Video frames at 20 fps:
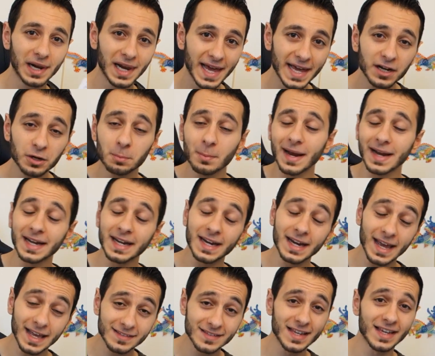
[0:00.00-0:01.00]
planar
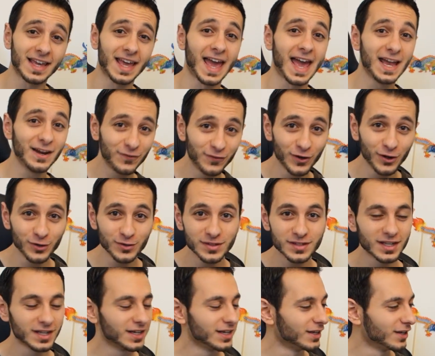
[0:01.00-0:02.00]
magnetic
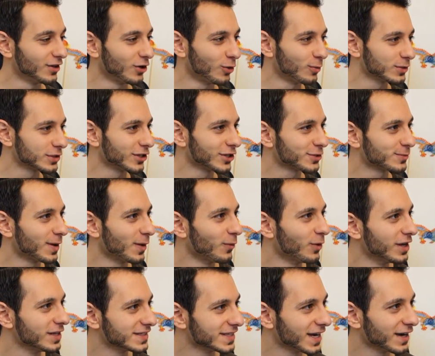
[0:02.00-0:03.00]
headphones, almost lost my
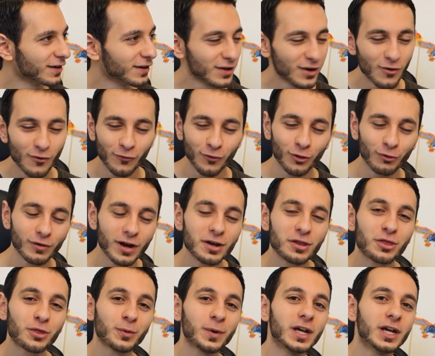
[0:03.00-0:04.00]
words there, for around
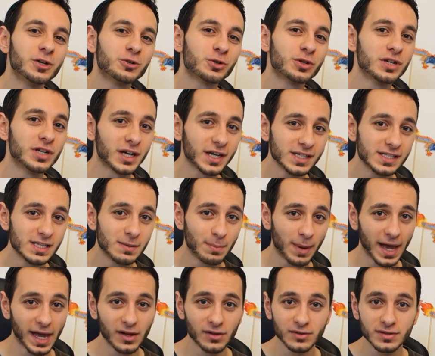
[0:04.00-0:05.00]

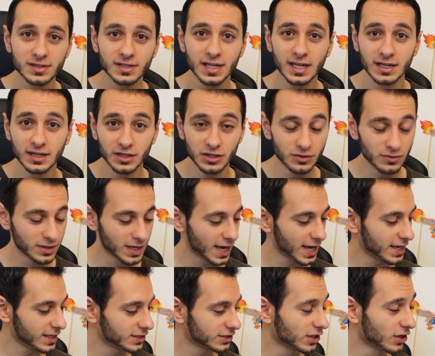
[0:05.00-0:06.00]
£390 in the
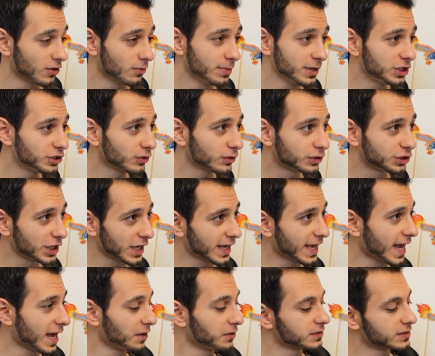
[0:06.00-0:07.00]
UK, so be sure to
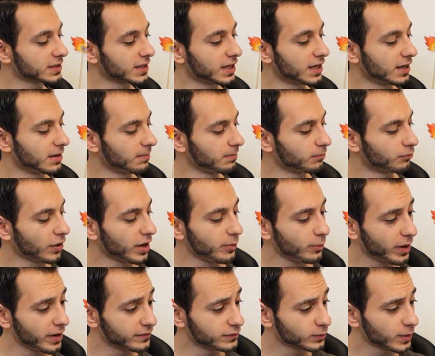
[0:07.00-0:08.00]
check out um,
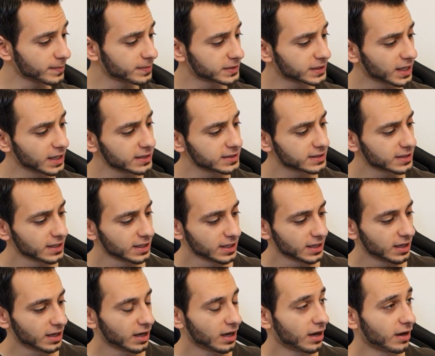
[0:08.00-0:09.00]
Brainwavz website
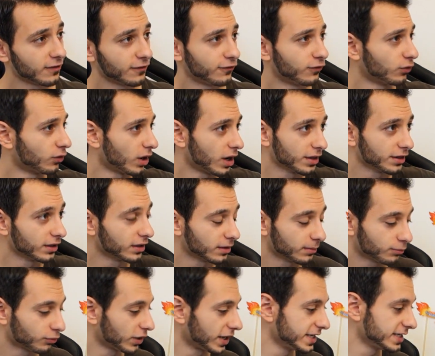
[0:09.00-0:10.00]
uh, for other
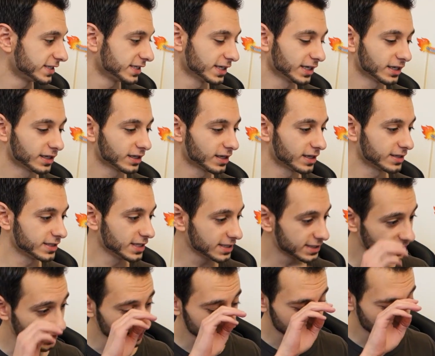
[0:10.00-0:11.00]
pricing uh,
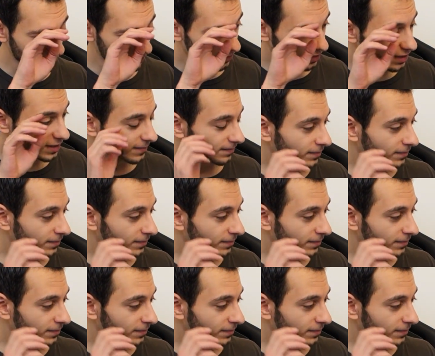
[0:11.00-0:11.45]
details. Now,